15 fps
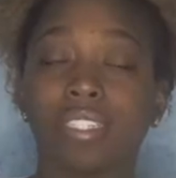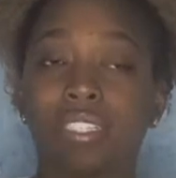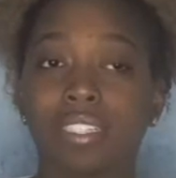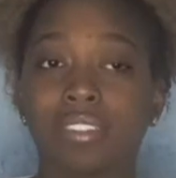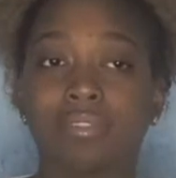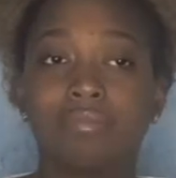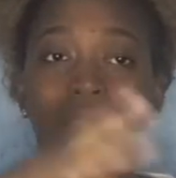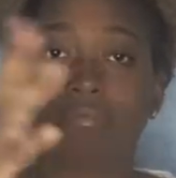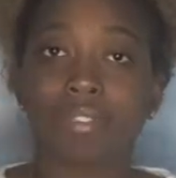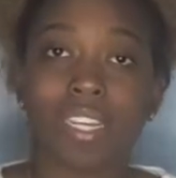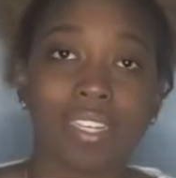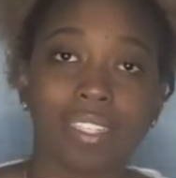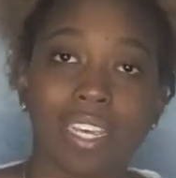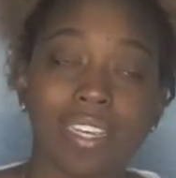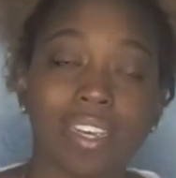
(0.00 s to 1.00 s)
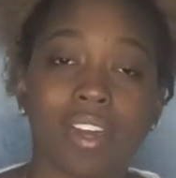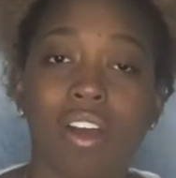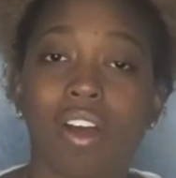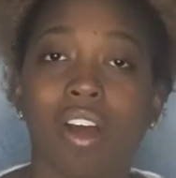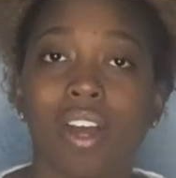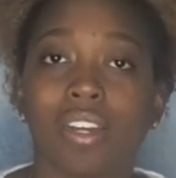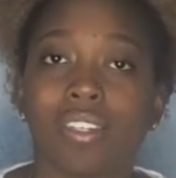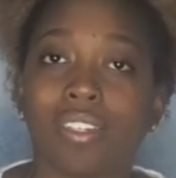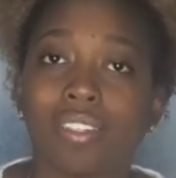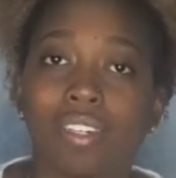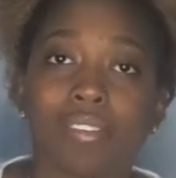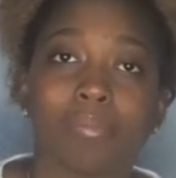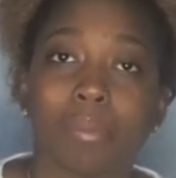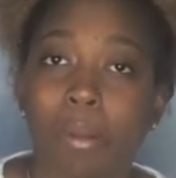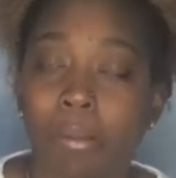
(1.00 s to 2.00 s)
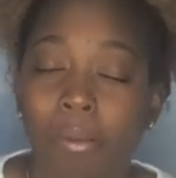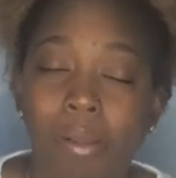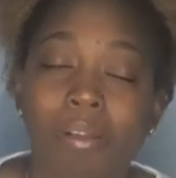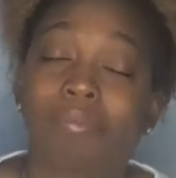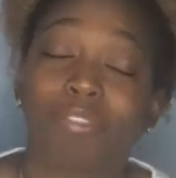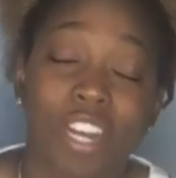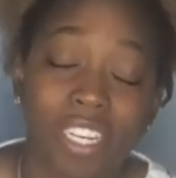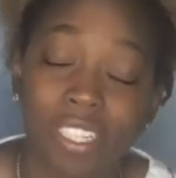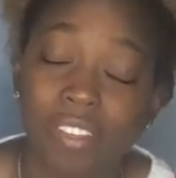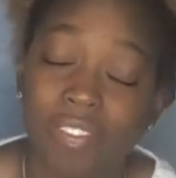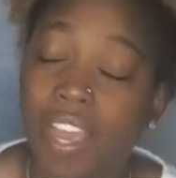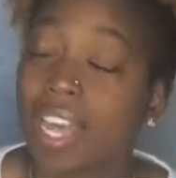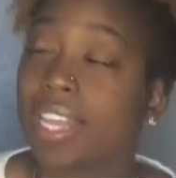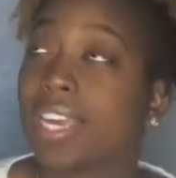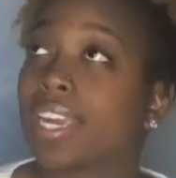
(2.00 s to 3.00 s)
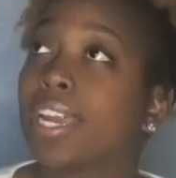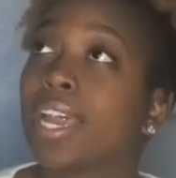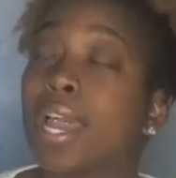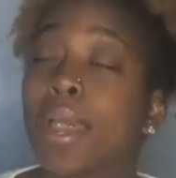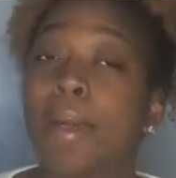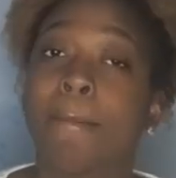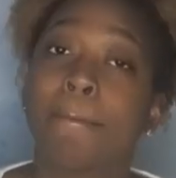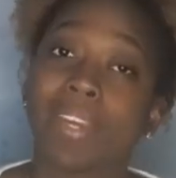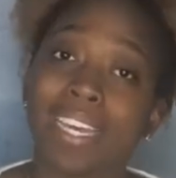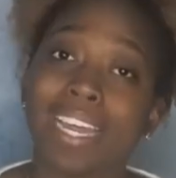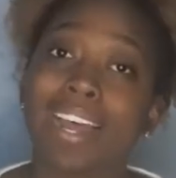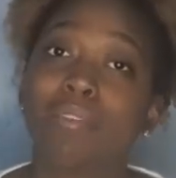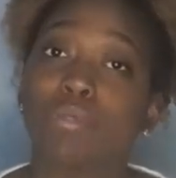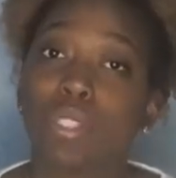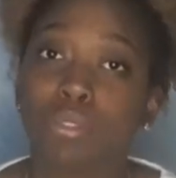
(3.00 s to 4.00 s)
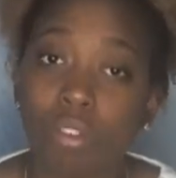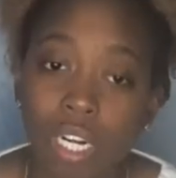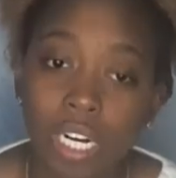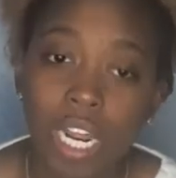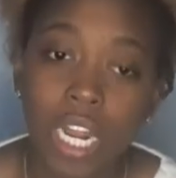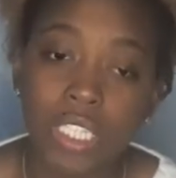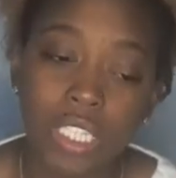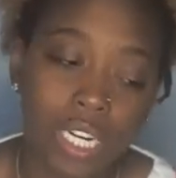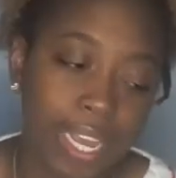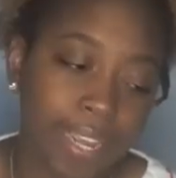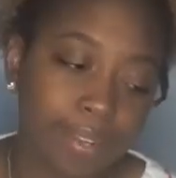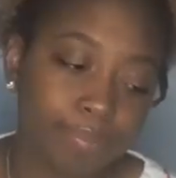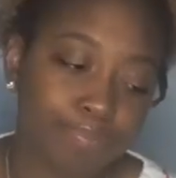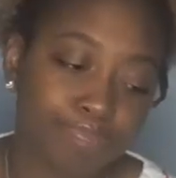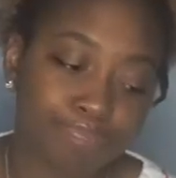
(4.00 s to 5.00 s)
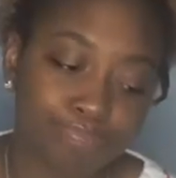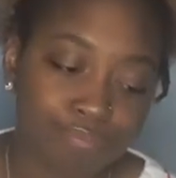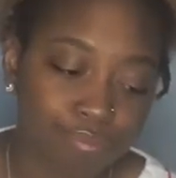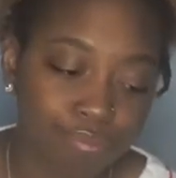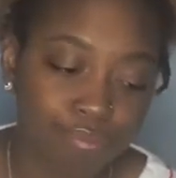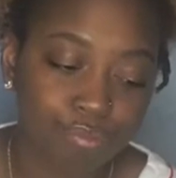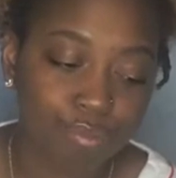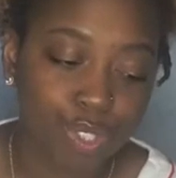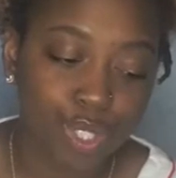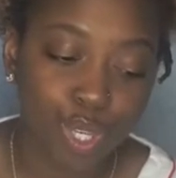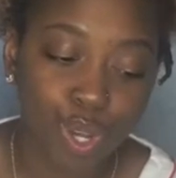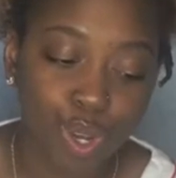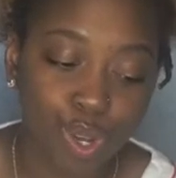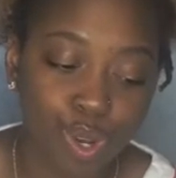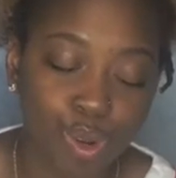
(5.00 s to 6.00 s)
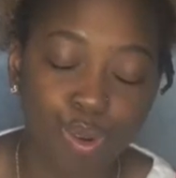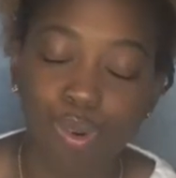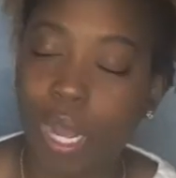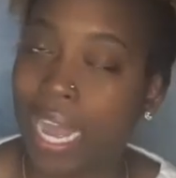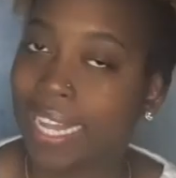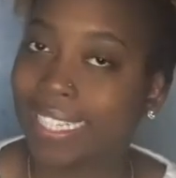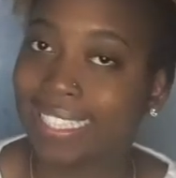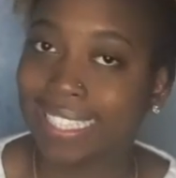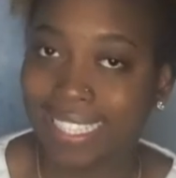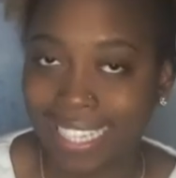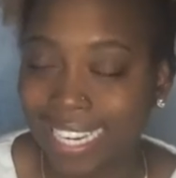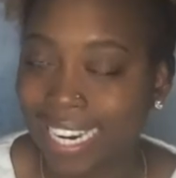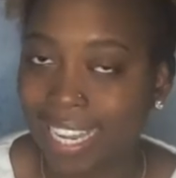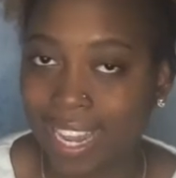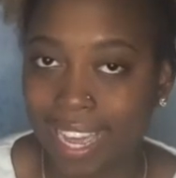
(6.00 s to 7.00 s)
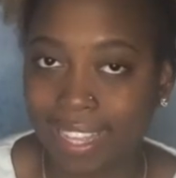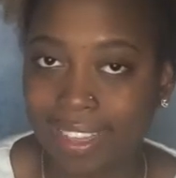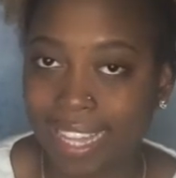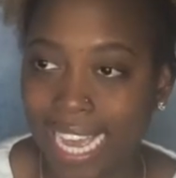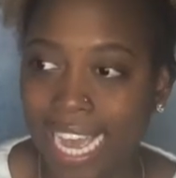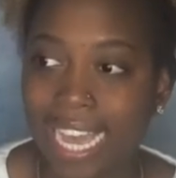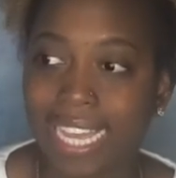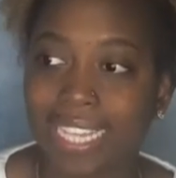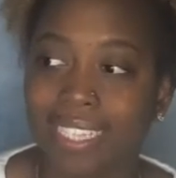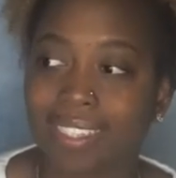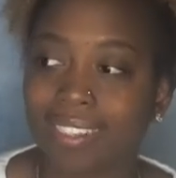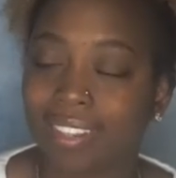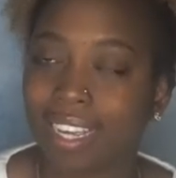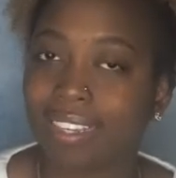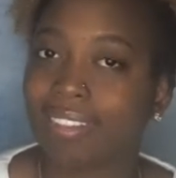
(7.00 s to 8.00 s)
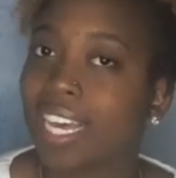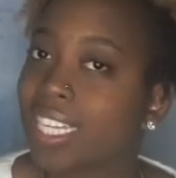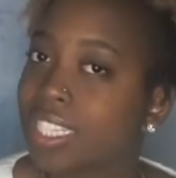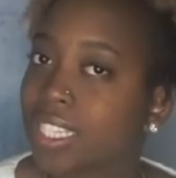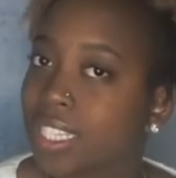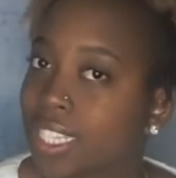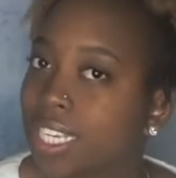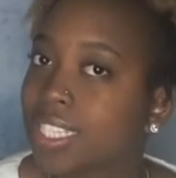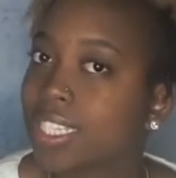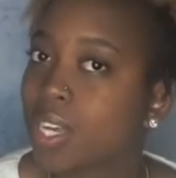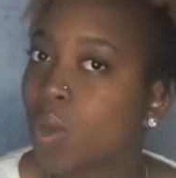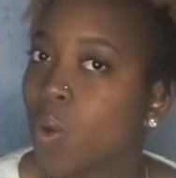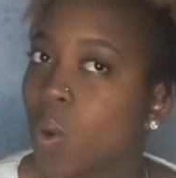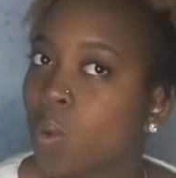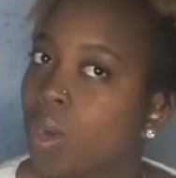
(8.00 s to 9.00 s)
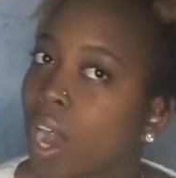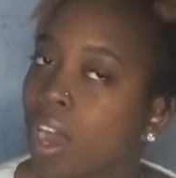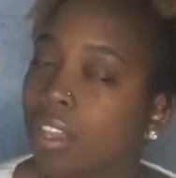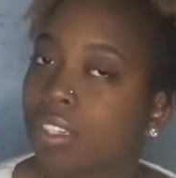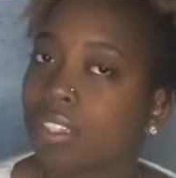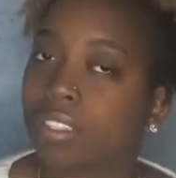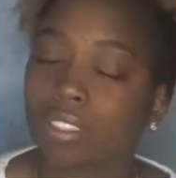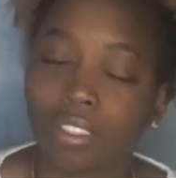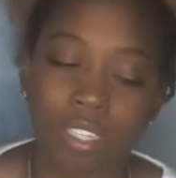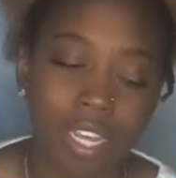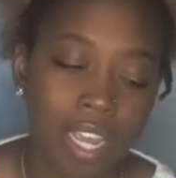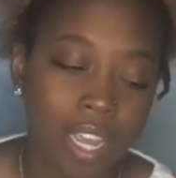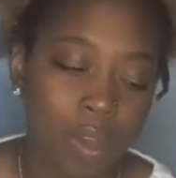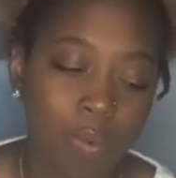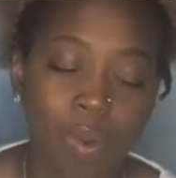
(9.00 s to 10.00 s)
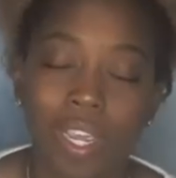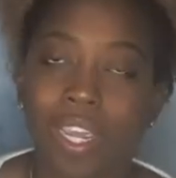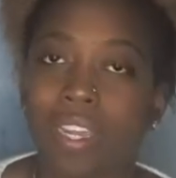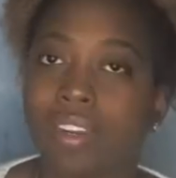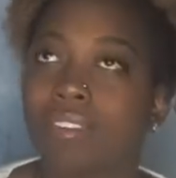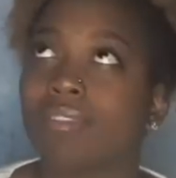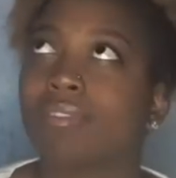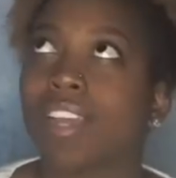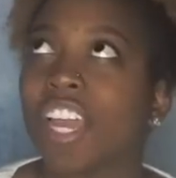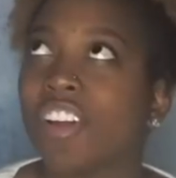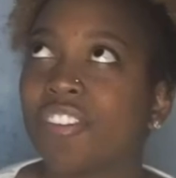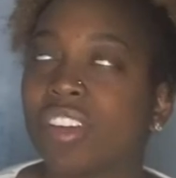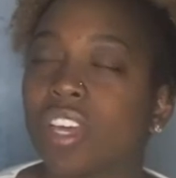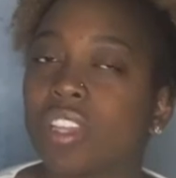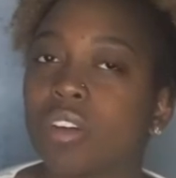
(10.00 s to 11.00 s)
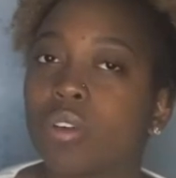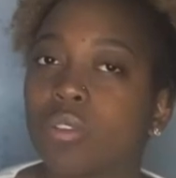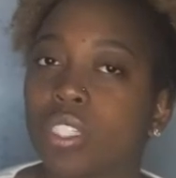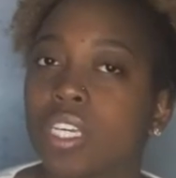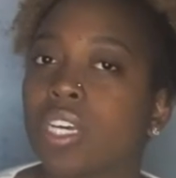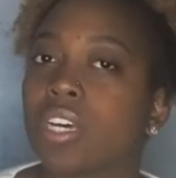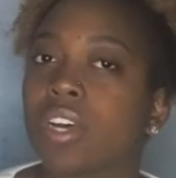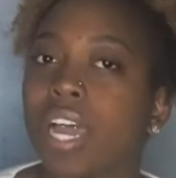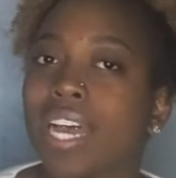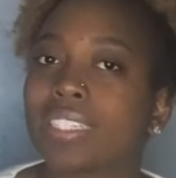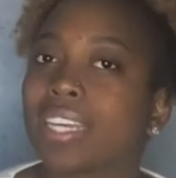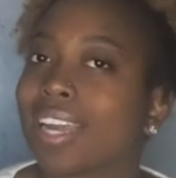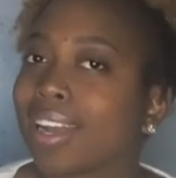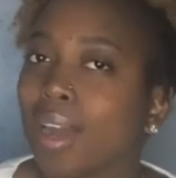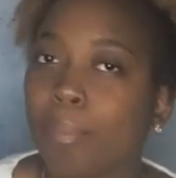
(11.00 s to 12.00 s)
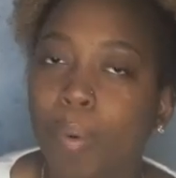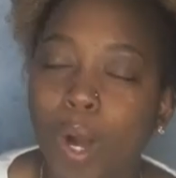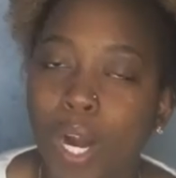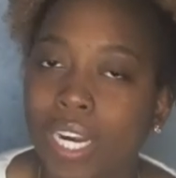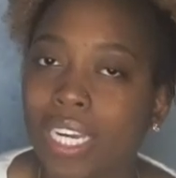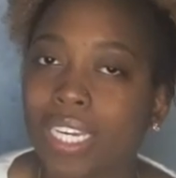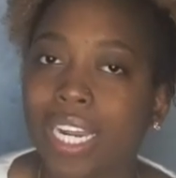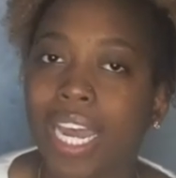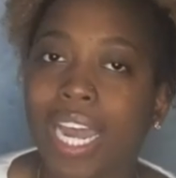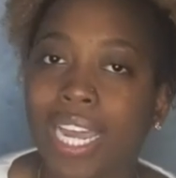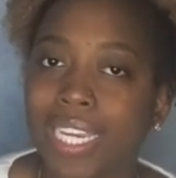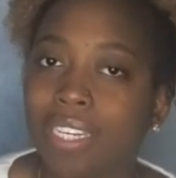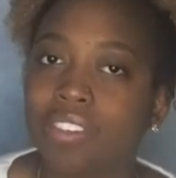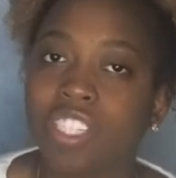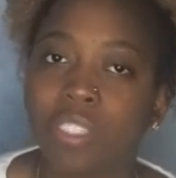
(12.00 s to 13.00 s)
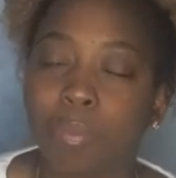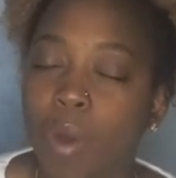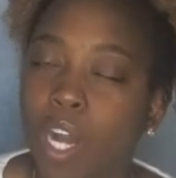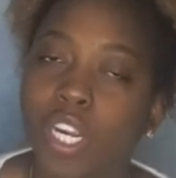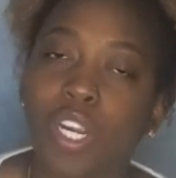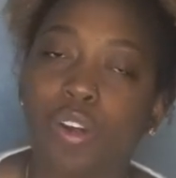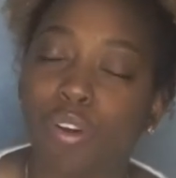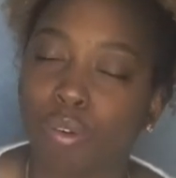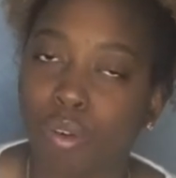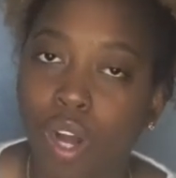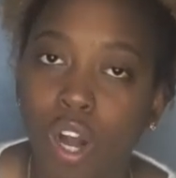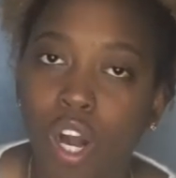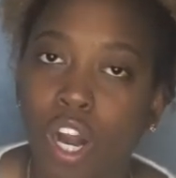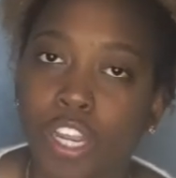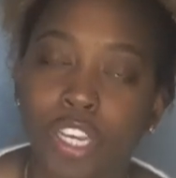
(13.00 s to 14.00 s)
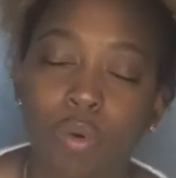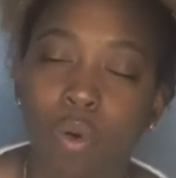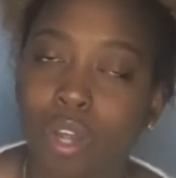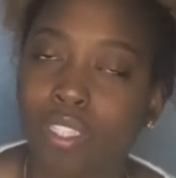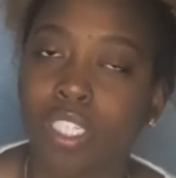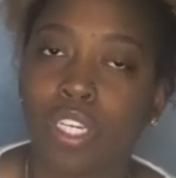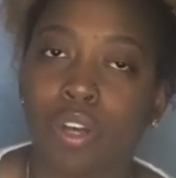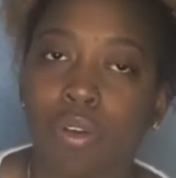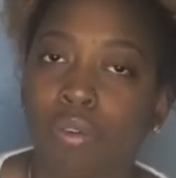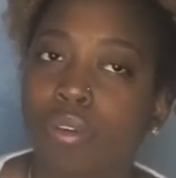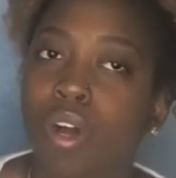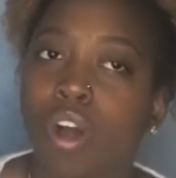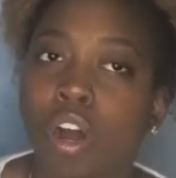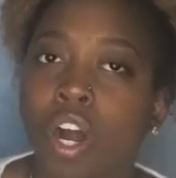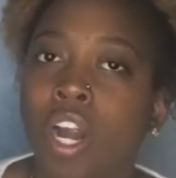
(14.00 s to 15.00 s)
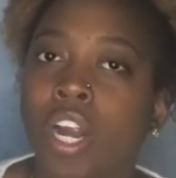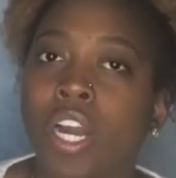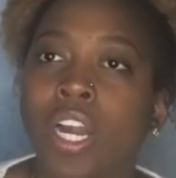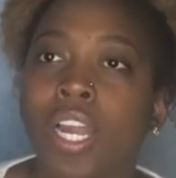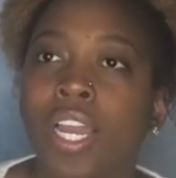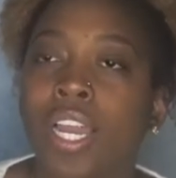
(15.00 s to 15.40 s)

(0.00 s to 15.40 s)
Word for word: you they take your car and you know blah blah blah regular valet but yeah that was $20 a night so didn't like that like that's 60 whole dollars when every other hotel has like a parking lot and you just park your own car and you walk to your own car